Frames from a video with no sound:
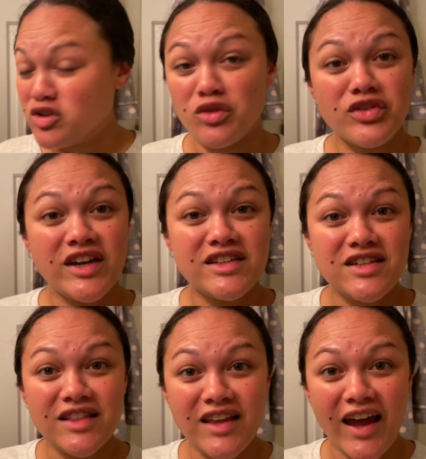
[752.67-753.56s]
Don't forget
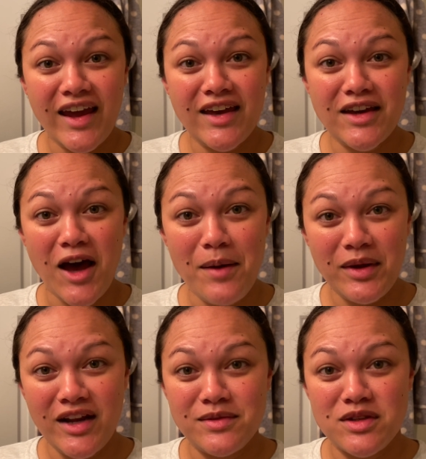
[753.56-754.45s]
to like,
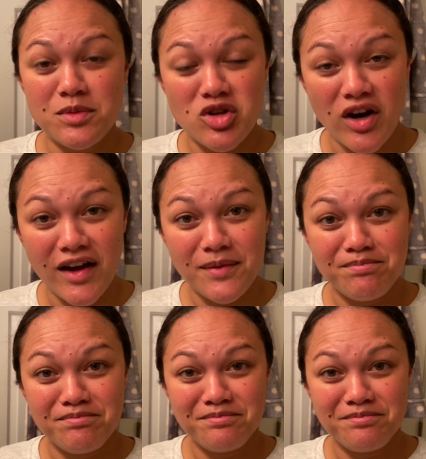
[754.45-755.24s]
comment, and subscribe.